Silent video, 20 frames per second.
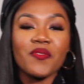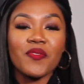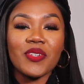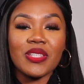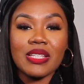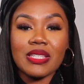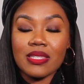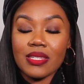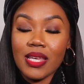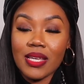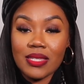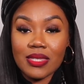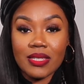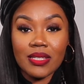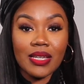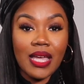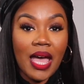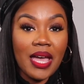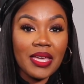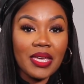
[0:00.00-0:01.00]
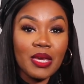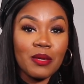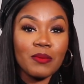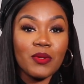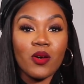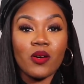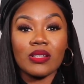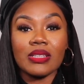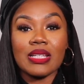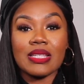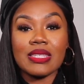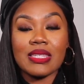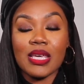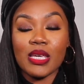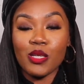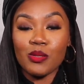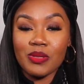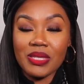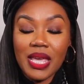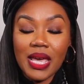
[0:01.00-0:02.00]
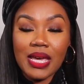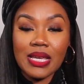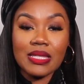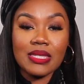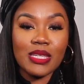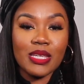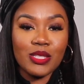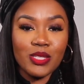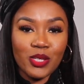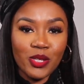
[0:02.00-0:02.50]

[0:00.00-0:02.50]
for this next look, I kept on the same tights and